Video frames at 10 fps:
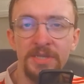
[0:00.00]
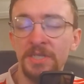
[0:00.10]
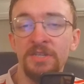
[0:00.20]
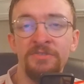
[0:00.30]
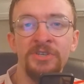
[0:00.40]
This is
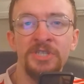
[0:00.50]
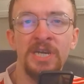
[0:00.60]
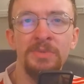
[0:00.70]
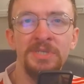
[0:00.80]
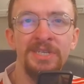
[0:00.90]
the first time
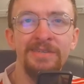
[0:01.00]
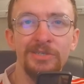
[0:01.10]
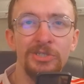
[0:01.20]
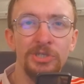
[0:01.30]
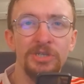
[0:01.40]
we're seeing
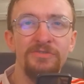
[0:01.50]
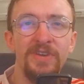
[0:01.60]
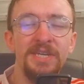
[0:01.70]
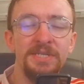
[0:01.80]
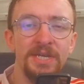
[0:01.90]
such a
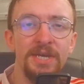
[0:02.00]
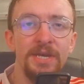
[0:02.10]
phase